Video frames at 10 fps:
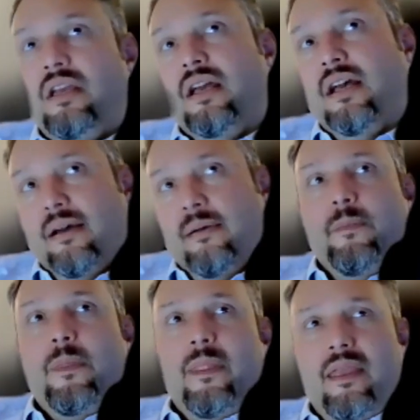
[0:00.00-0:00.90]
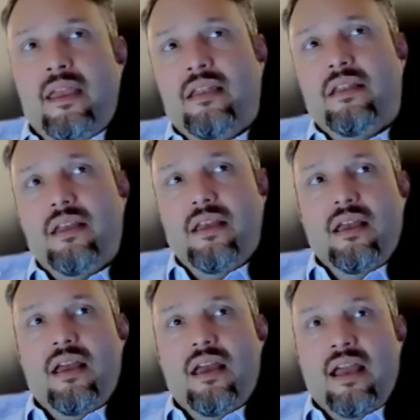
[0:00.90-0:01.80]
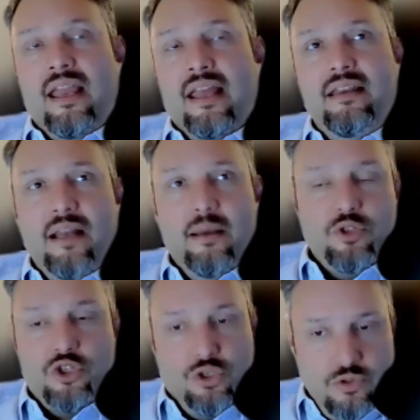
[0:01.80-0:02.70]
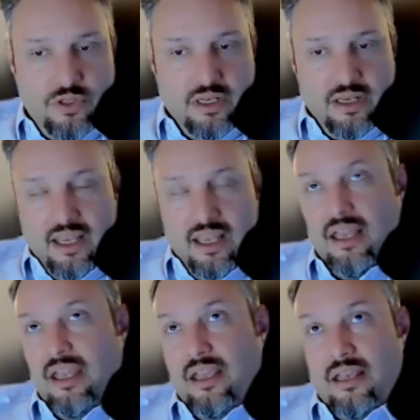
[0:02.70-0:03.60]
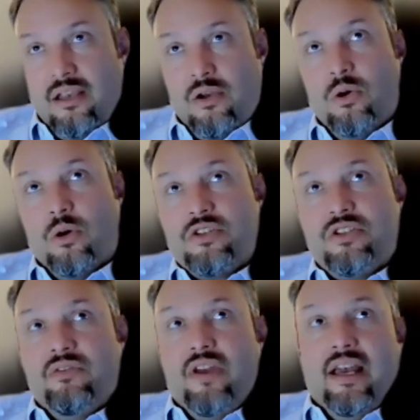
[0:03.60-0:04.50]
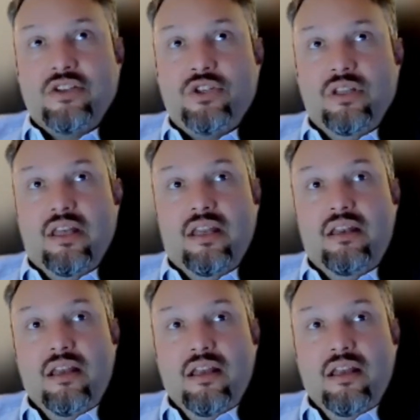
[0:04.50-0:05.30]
And I ended up choosing a course of action that,